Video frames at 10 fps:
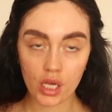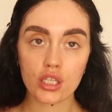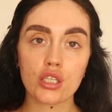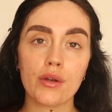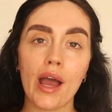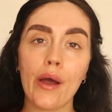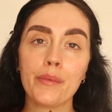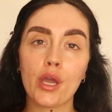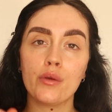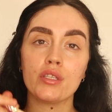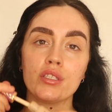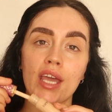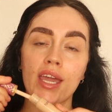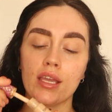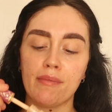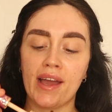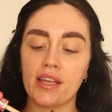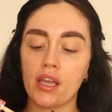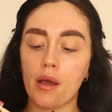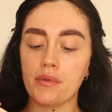So now I'm going to take
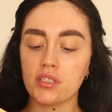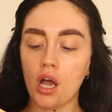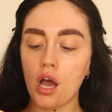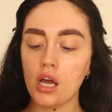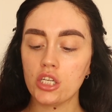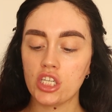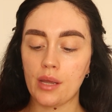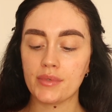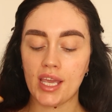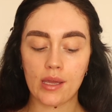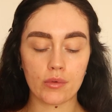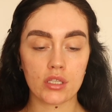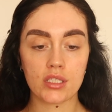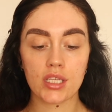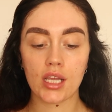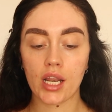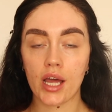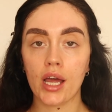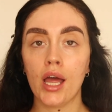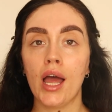my Tarte Shape Tape
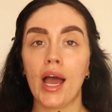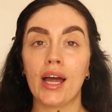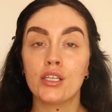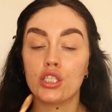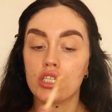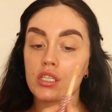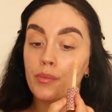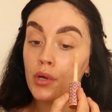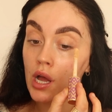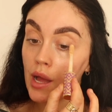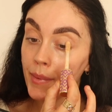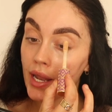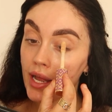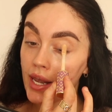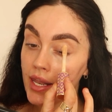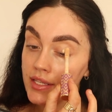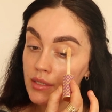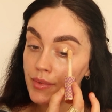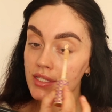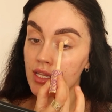Concealer and just apply a little
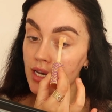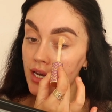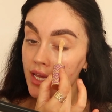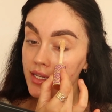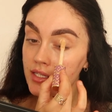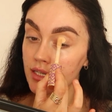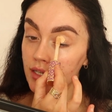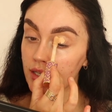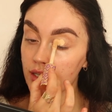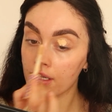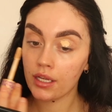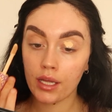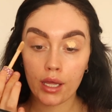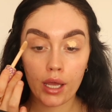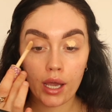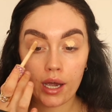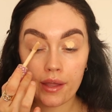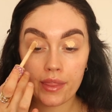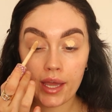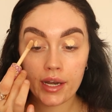bit to the lid,
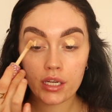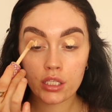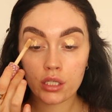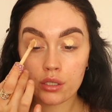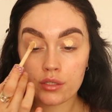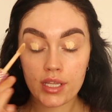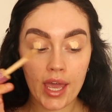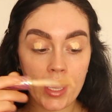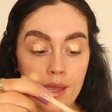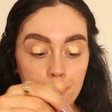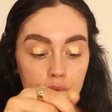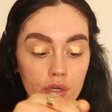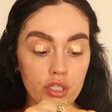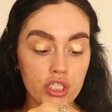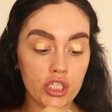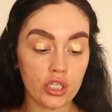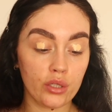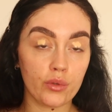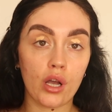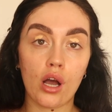and then use a brush
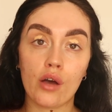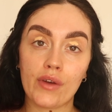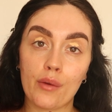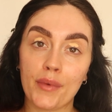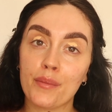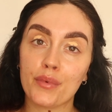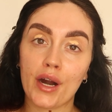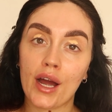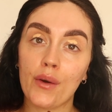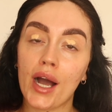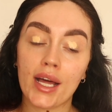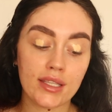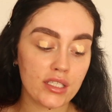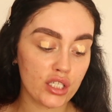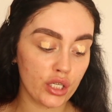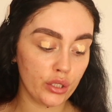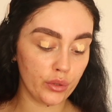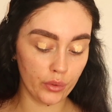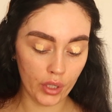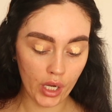to carve out my brow and
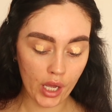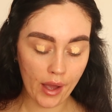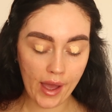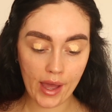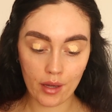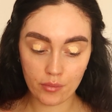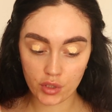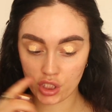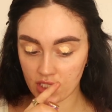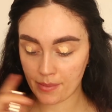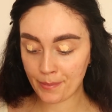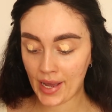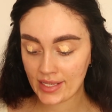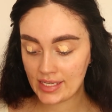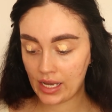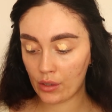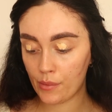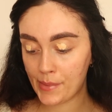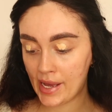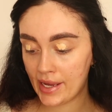to just matte
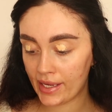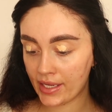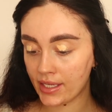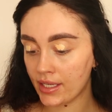out my